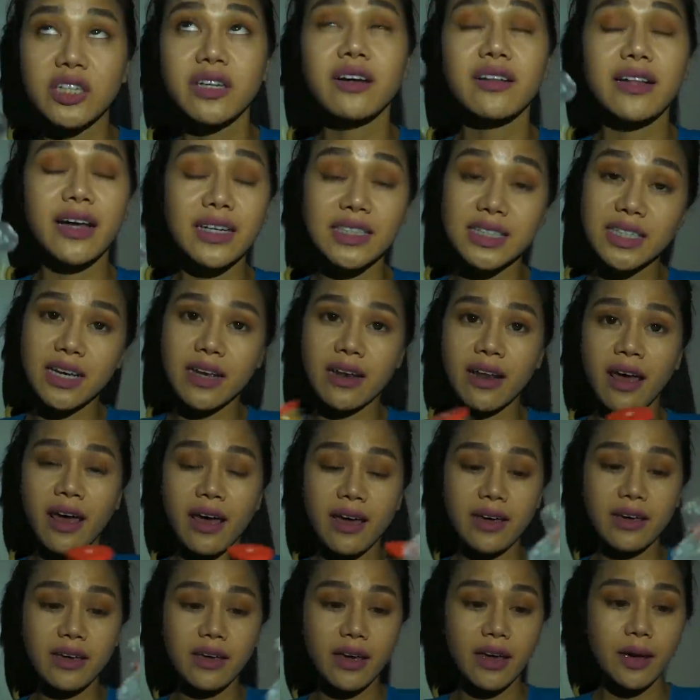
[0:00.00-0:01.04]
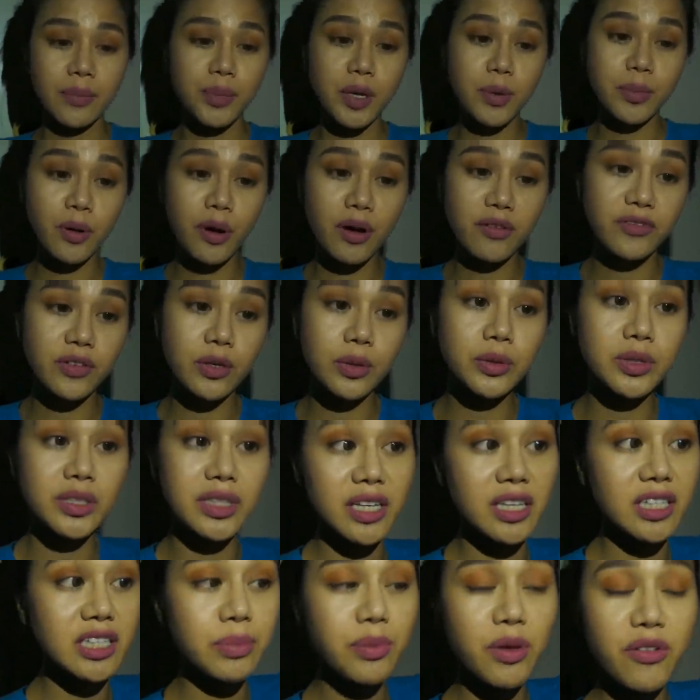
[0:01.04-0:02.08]
to collect DNA, people have used
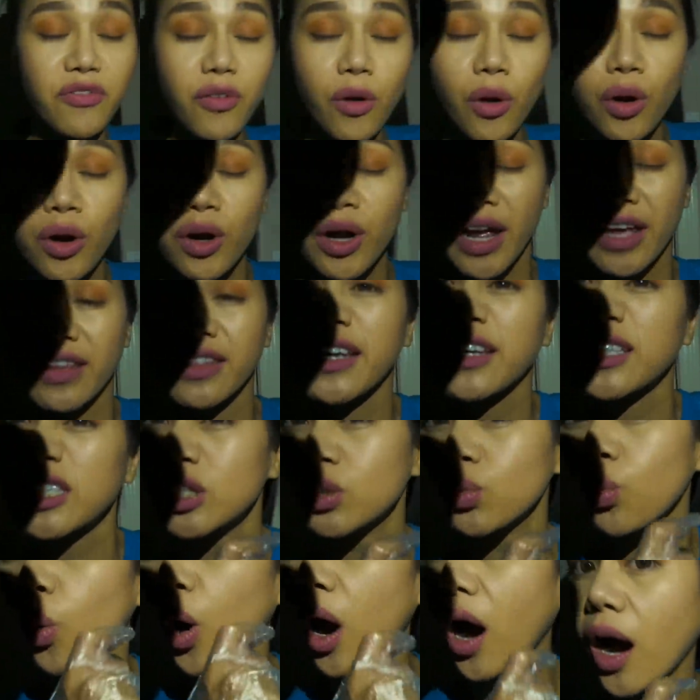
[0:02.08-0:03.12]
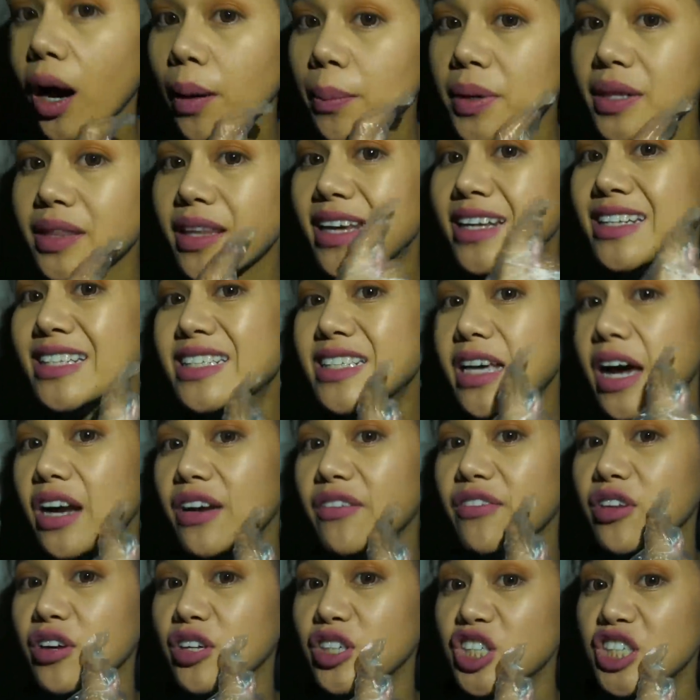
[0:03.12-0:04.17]
this before and they swab inside
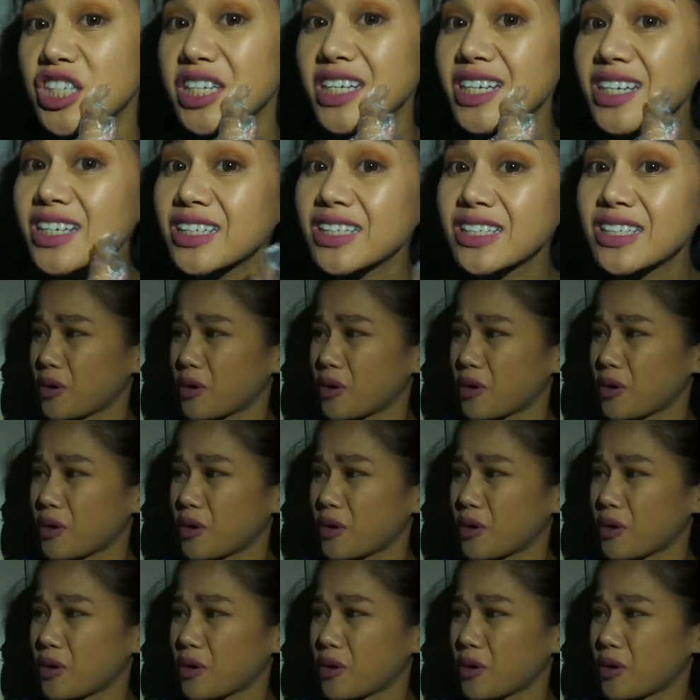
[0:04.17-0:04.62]
of their cheek.